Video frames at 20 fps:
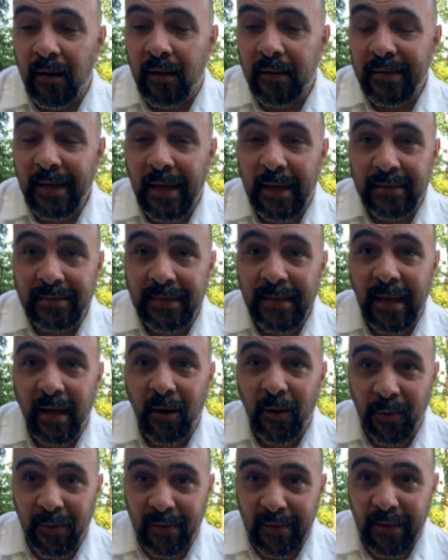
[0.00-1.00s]
yes,
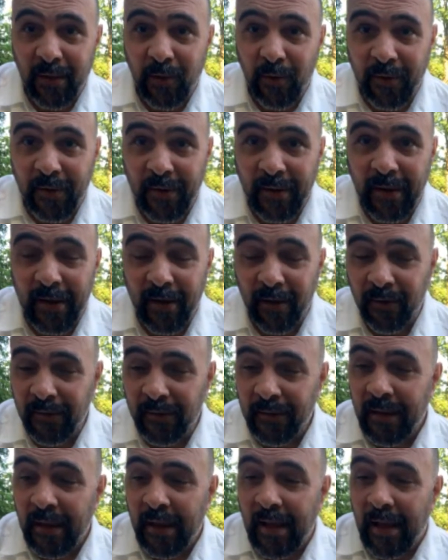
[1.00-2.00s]
hell, where they go to hell.
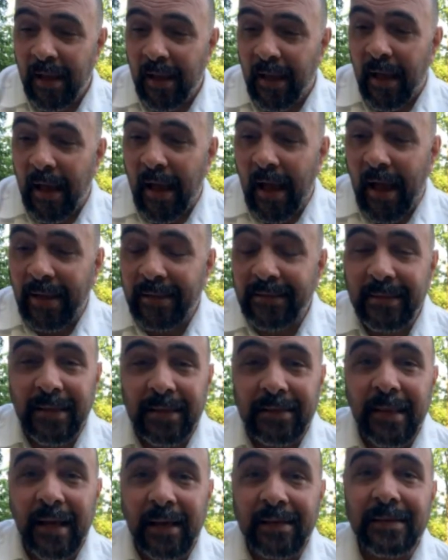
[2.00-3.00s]
I
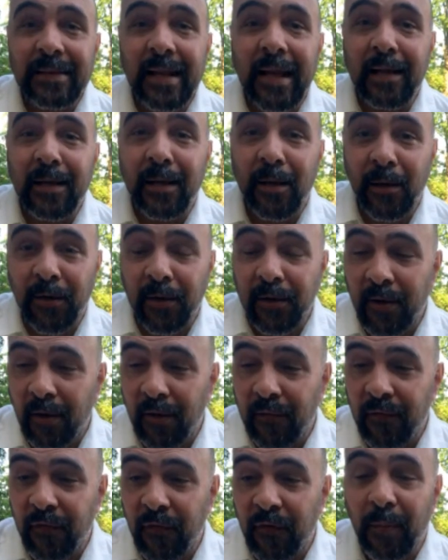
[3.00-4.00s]
think that's not good
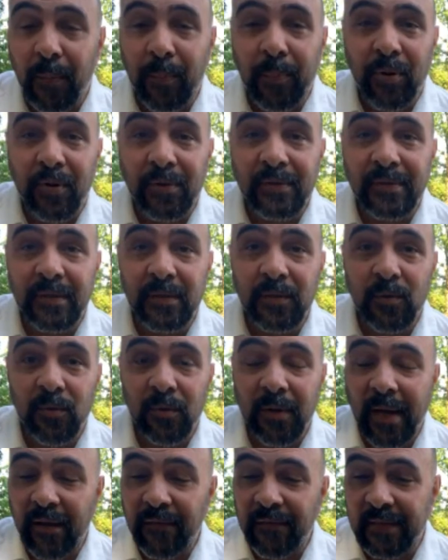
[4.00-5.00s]
enough for the person who
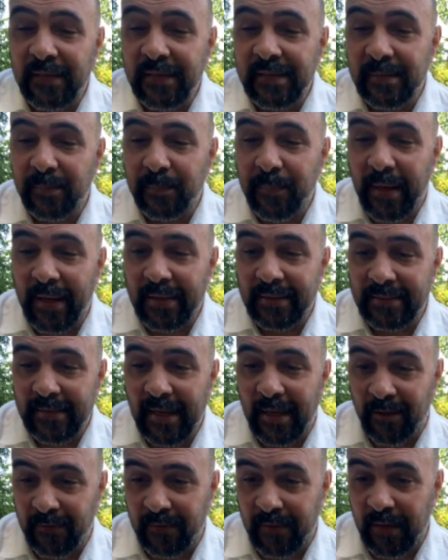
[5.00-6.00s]
left these pets
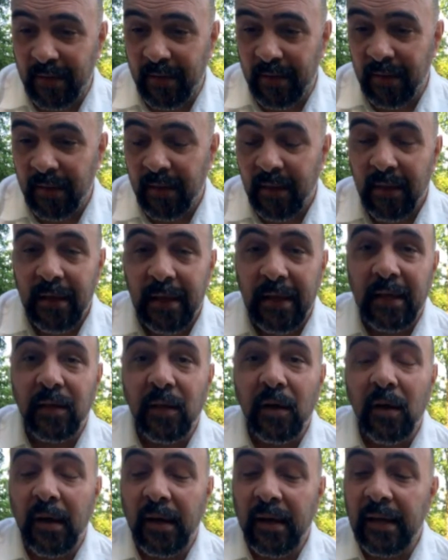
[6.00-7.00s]
out there, in
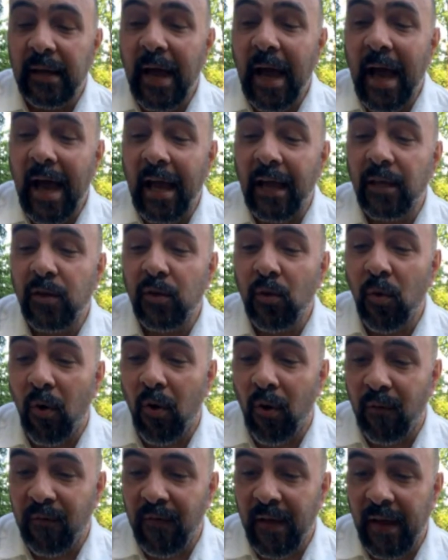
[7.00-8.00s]
a hot
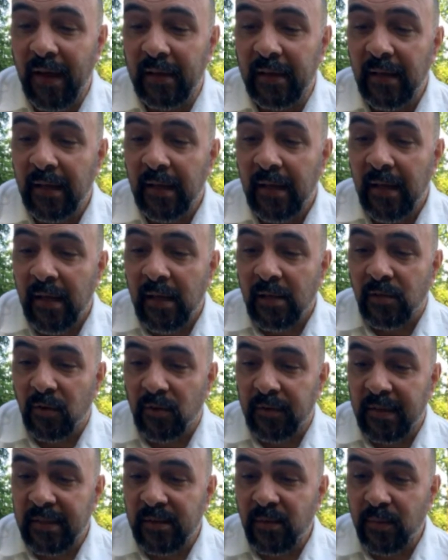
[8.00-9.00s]
U-Haul van. So
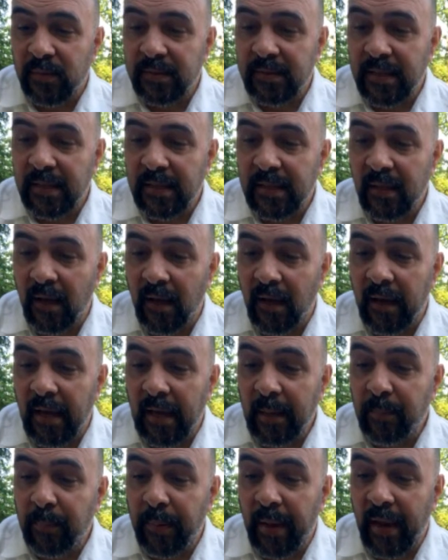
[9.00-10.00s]
this was in
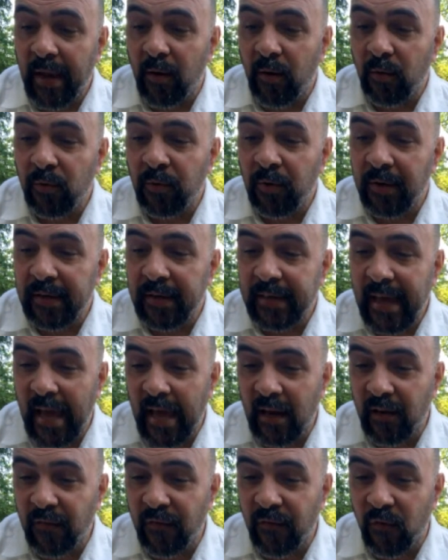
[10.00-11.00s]
a pet owner in
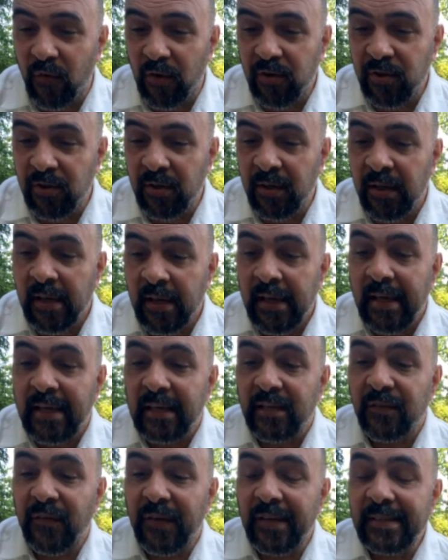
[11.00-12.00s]
California
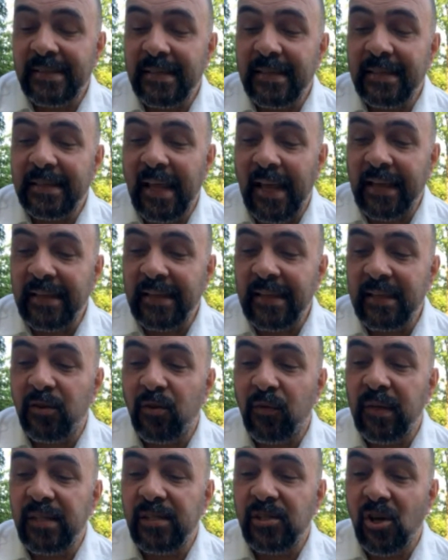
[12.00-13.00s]
is facing
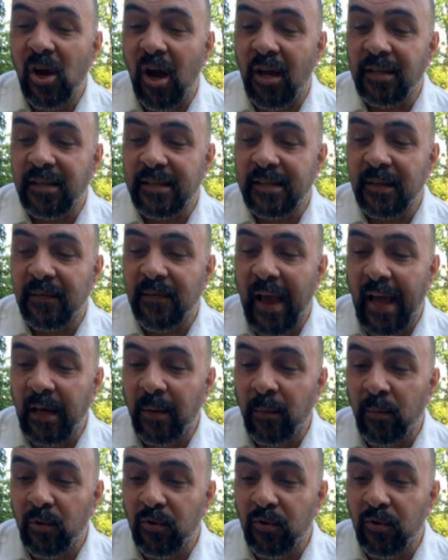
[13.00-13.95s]
93 charges of animal